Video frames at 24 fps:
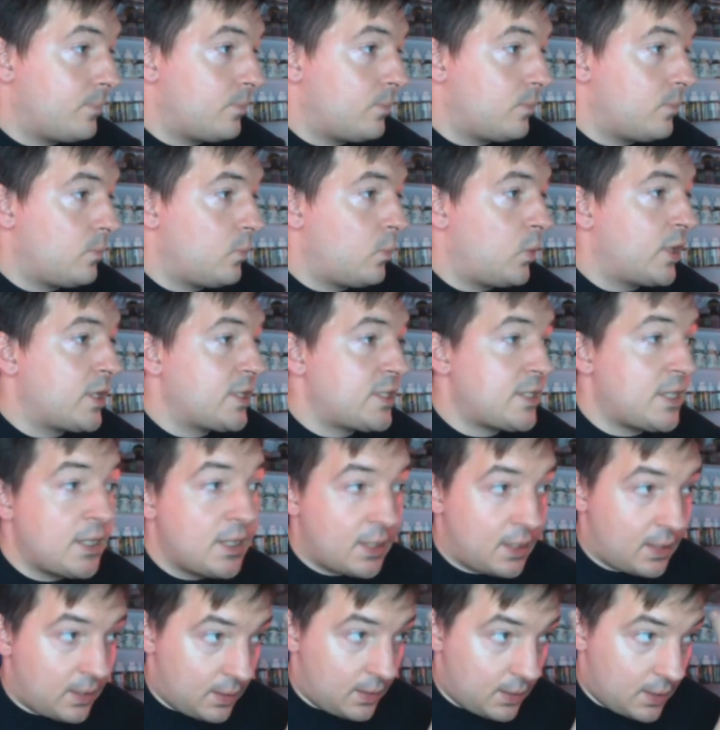when
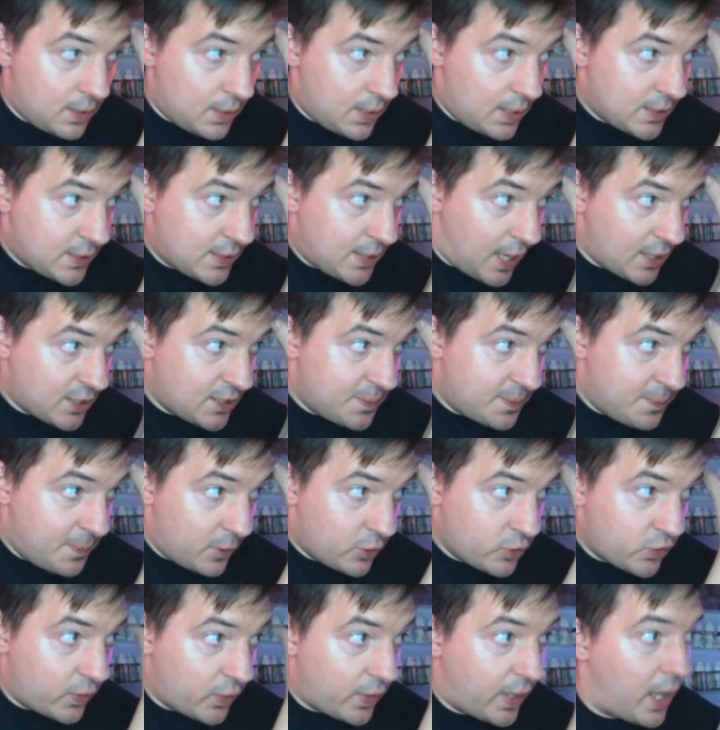it's got
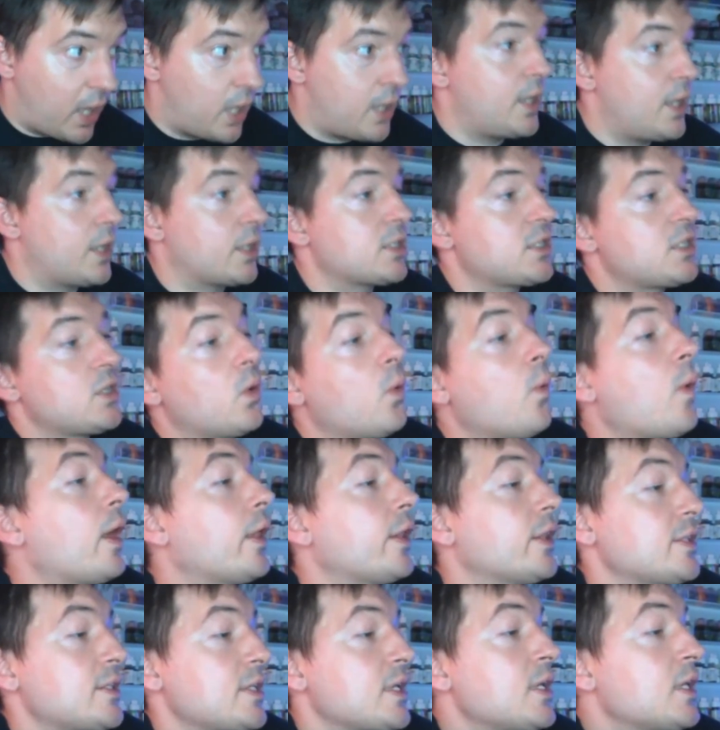Spiritual Conduct, so
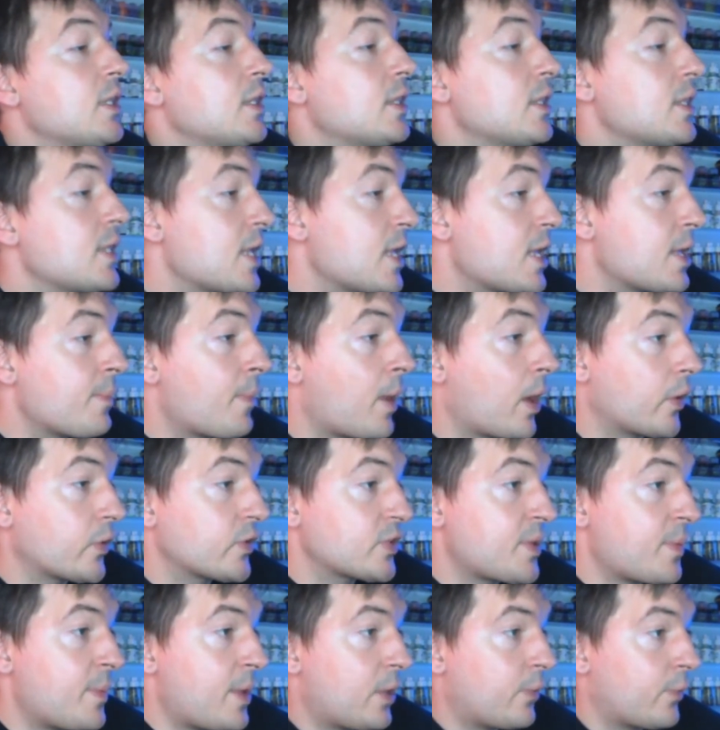while it's in the model's
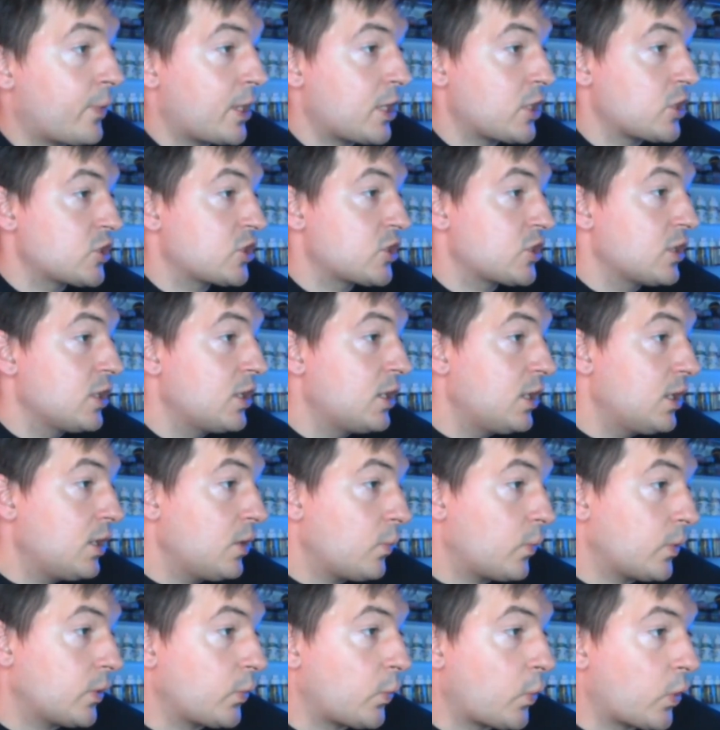command range,
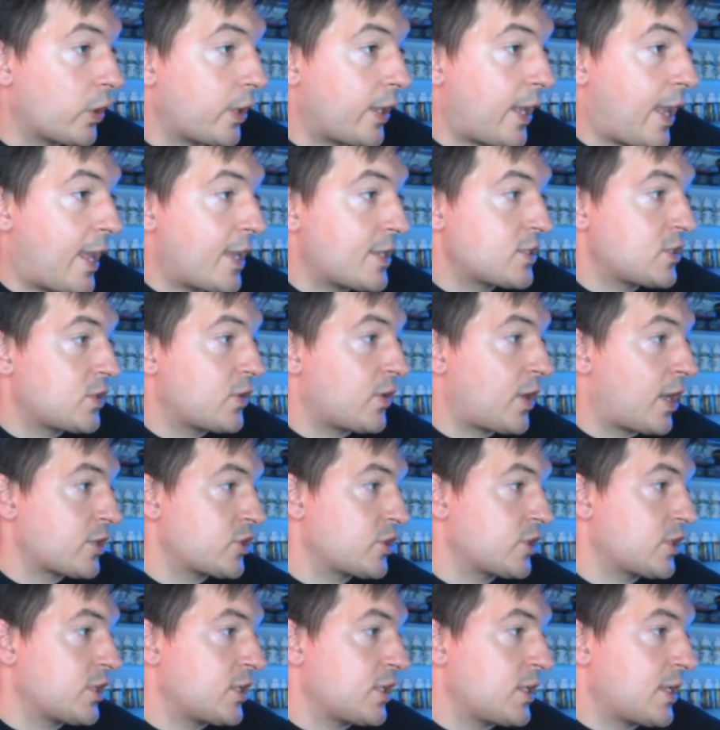when the Warcaster
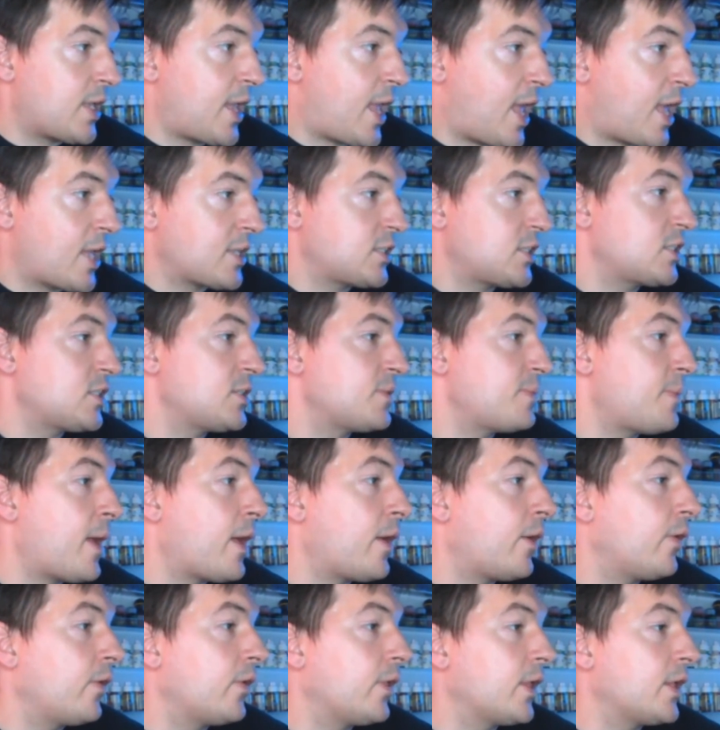actually casts a
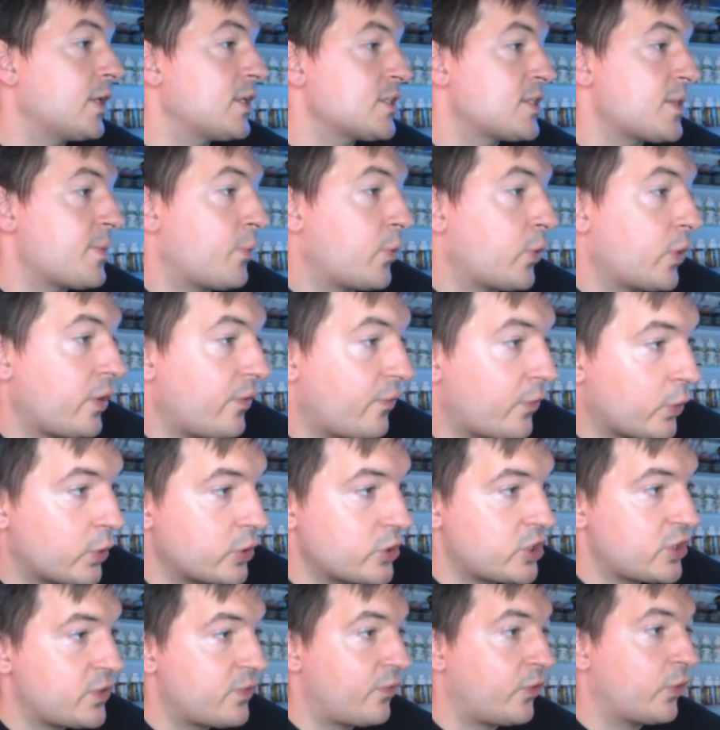spell and is the point of
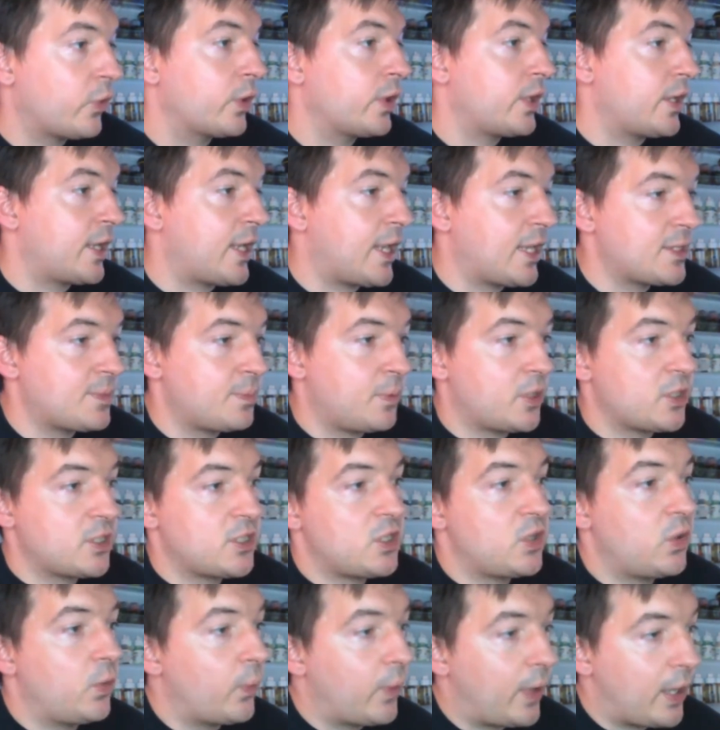origin for it, it gets
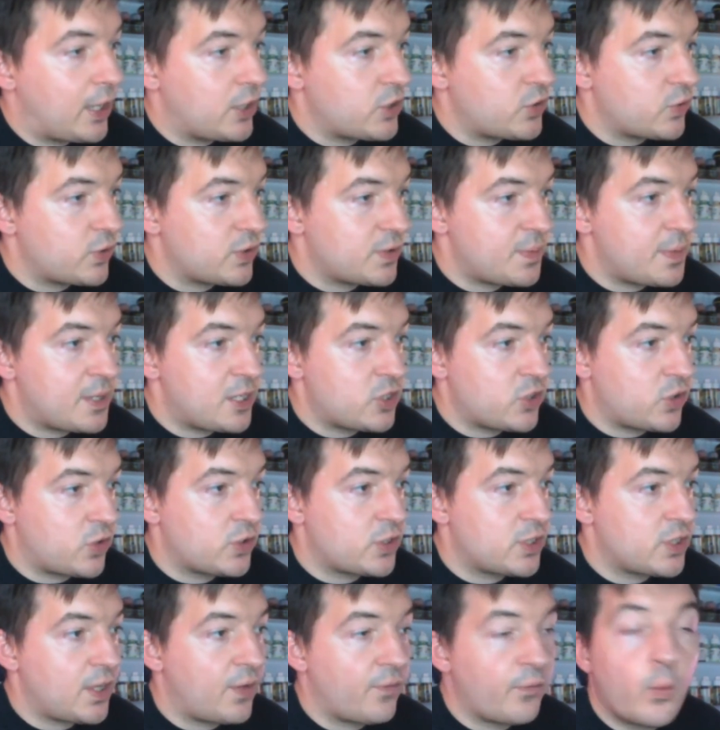+2 range, which means her
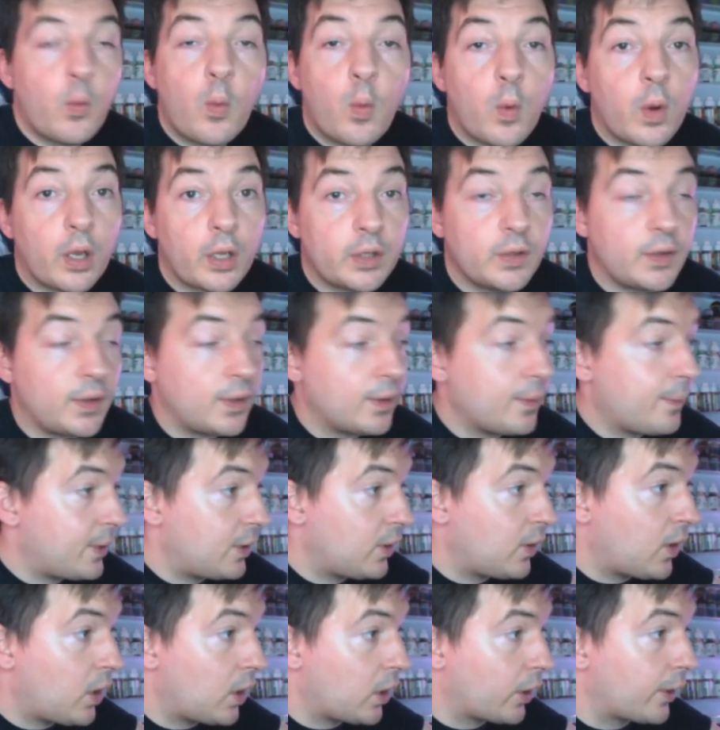stuff will work a little bit
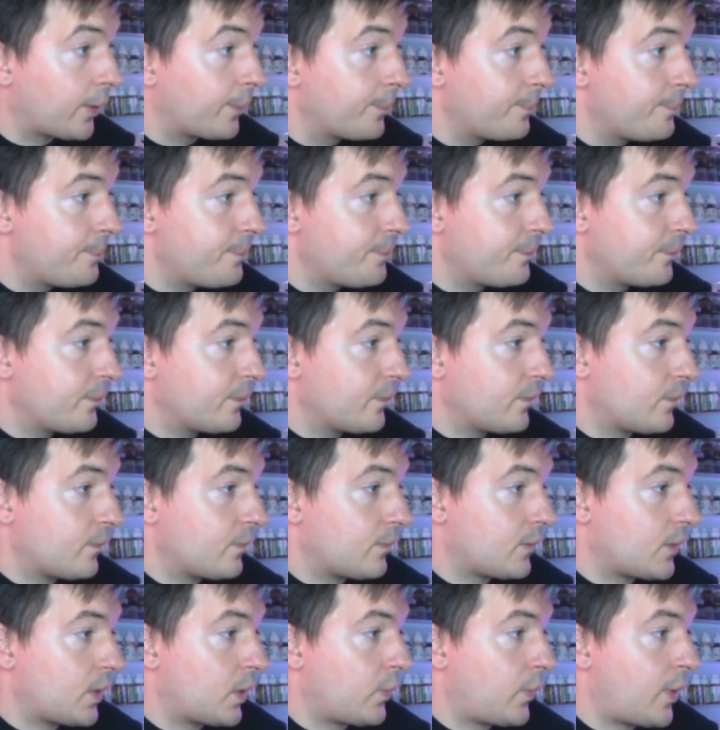longer.
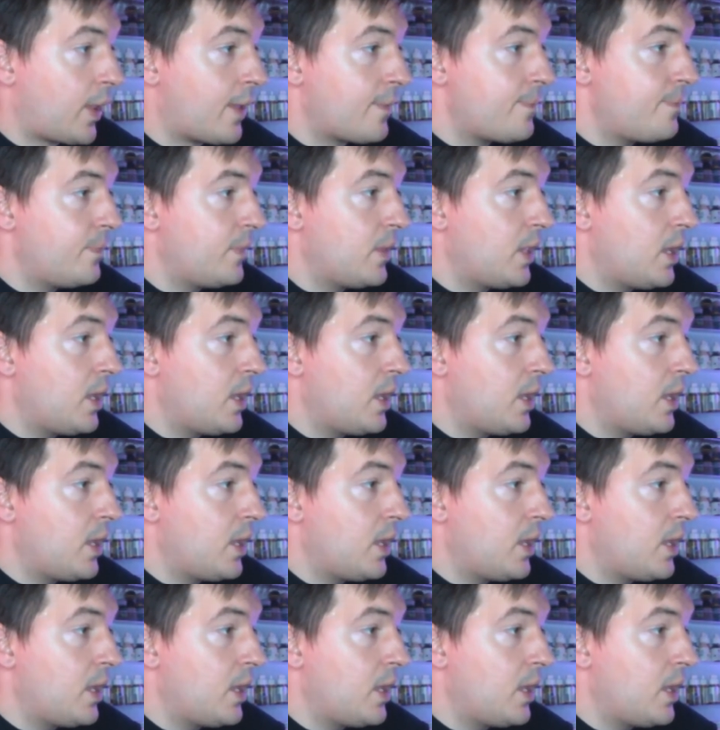Okay?